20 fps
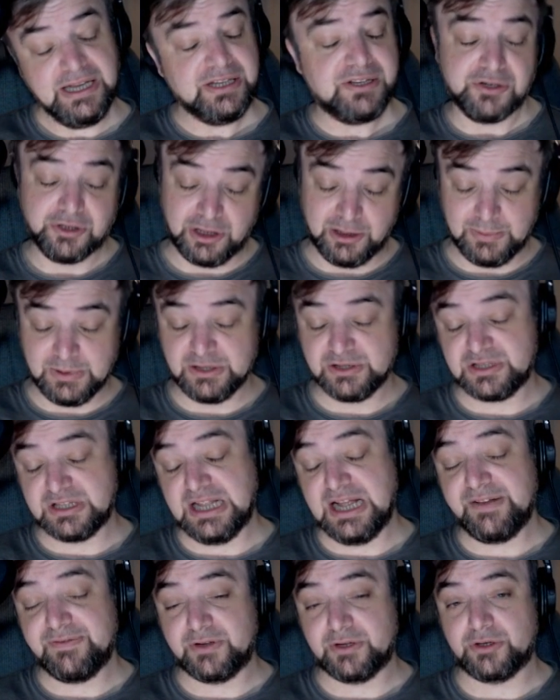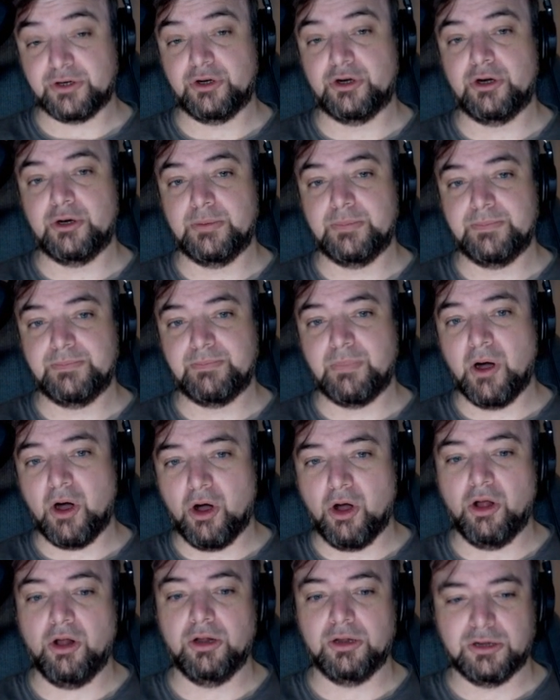Kerbal's love
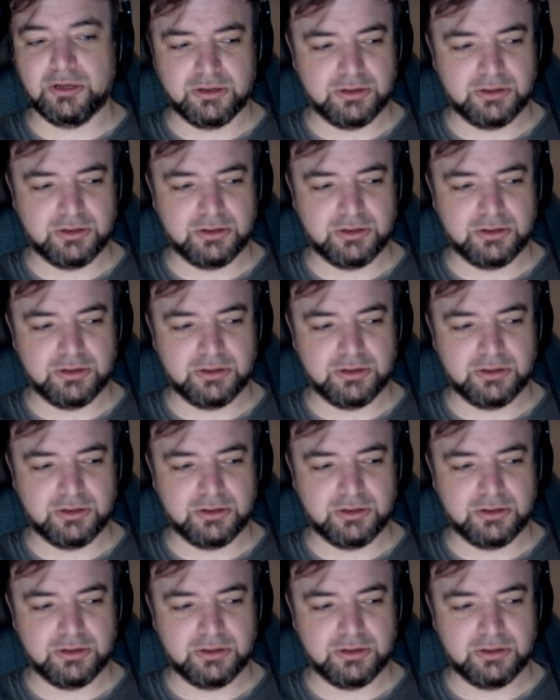Kerbal,